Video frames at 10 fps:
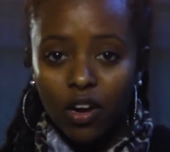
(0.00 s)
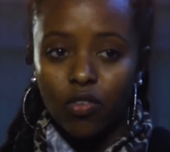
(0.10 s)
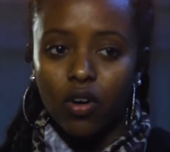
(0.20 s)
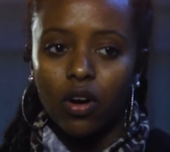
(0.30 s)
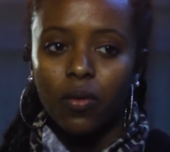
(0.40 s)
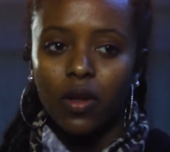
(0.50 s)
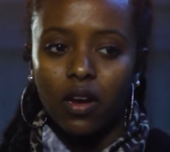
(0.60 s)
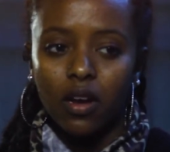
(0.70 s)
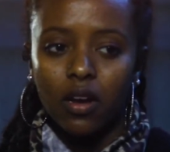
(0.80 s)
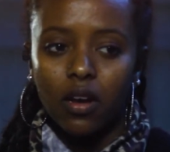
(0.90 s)
grow
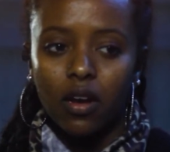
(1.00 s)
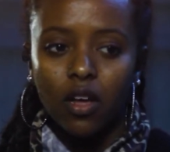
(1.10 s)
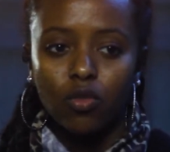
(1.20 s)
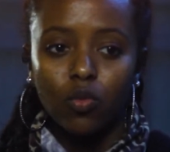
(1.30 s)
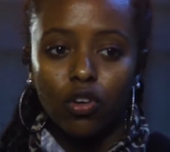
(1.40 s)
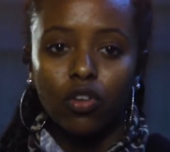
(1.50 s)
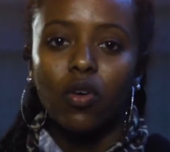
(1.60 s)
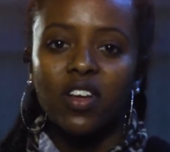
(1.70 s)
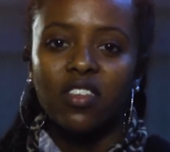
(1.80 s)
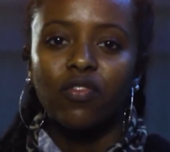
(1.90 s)
and as we
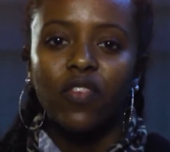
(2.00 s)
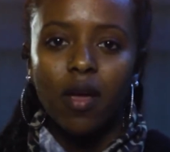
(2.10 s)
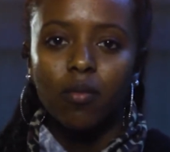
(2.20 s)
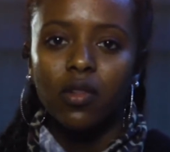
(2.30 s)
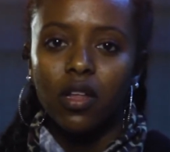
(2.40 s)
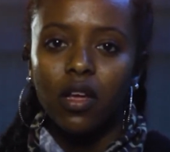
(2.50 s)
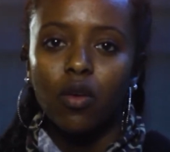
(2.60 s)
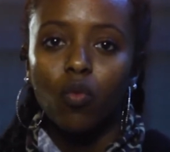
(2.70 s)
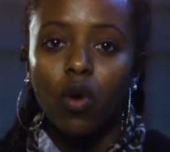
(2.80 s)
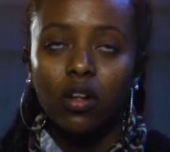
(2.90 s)
grow as a family
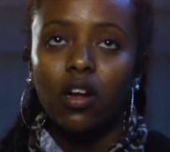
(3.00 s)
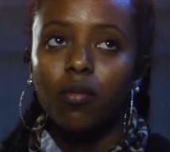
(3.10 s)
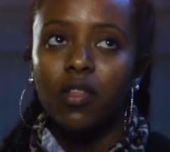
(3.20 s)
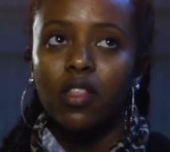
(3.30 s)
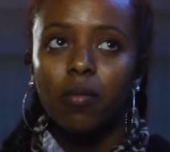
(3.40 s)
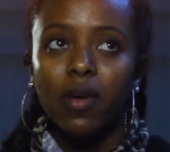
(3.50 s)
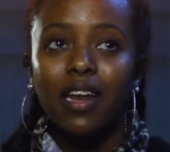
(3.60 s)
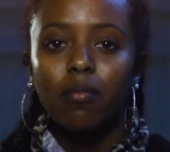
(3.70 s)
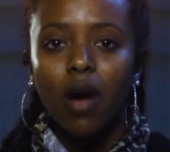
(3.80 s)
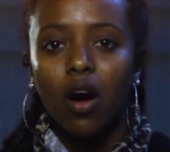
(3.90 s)
and welcoming them
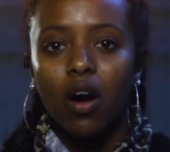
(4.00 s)
in my